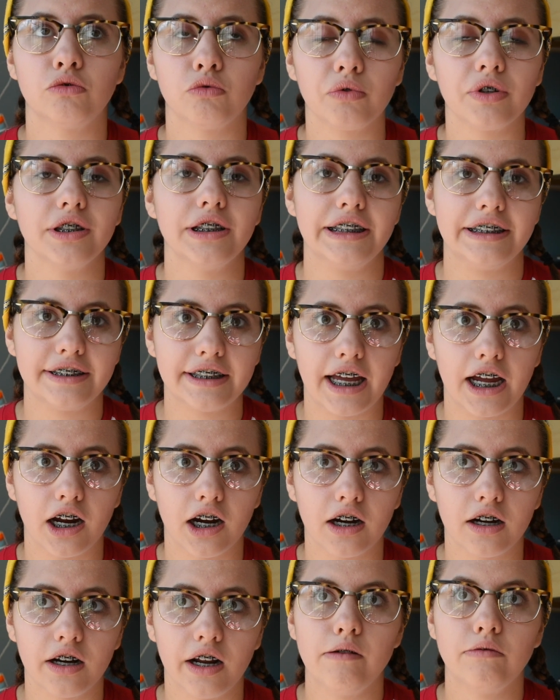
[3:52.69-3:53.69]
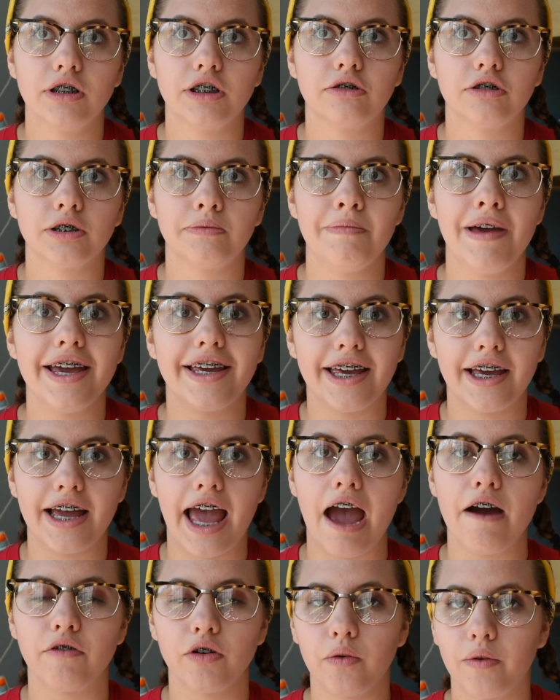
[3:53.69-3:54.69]
really scared, which was
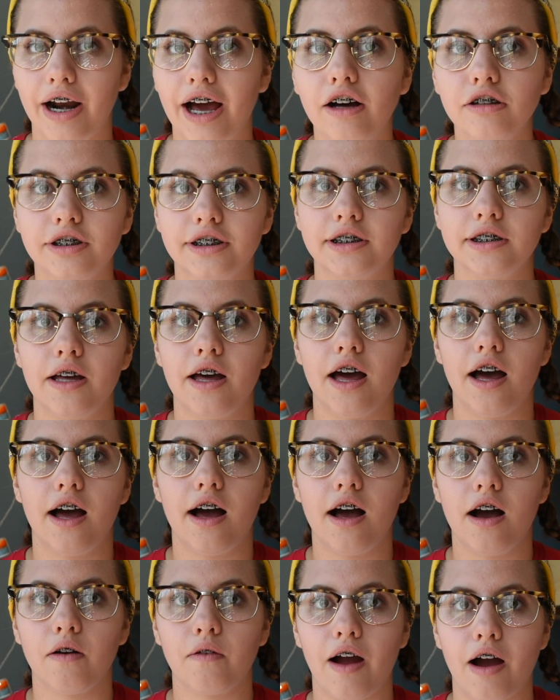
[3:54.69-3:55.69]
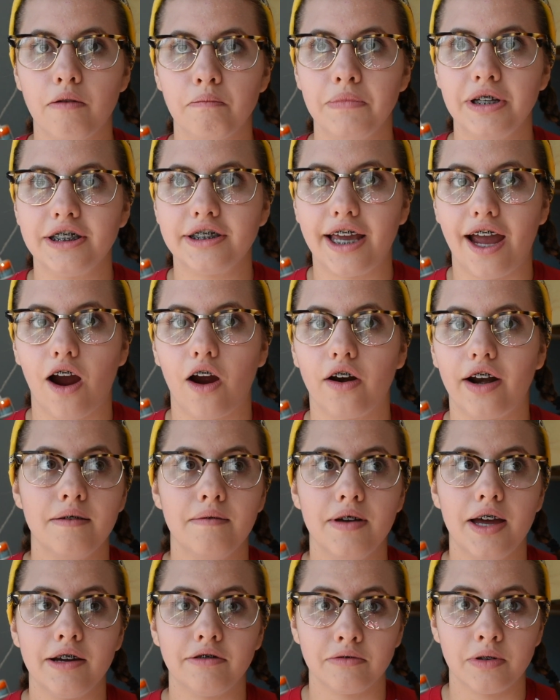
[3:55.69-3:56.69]
making everyone else around me scared
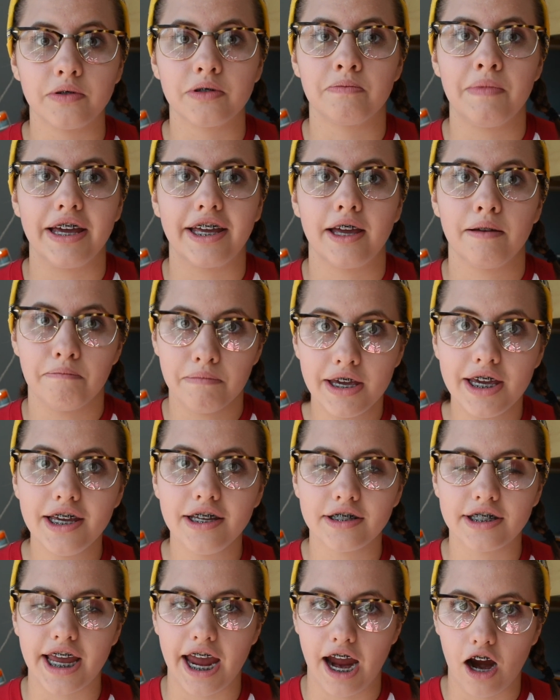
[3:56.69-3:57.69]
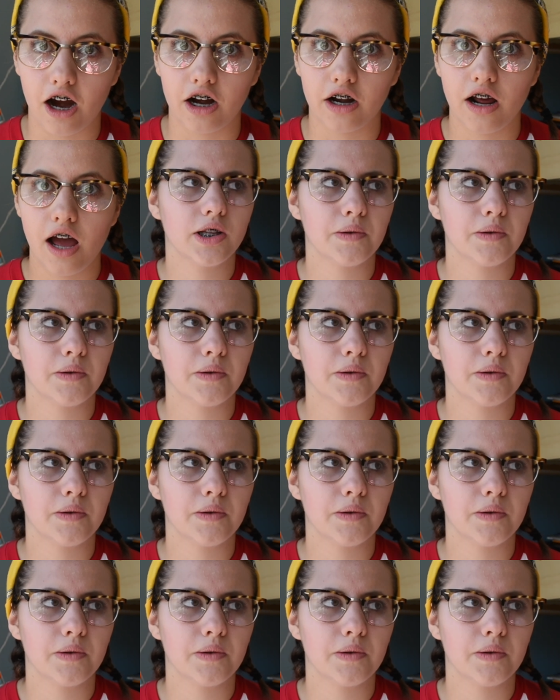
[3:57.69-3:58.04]
and was making me scared.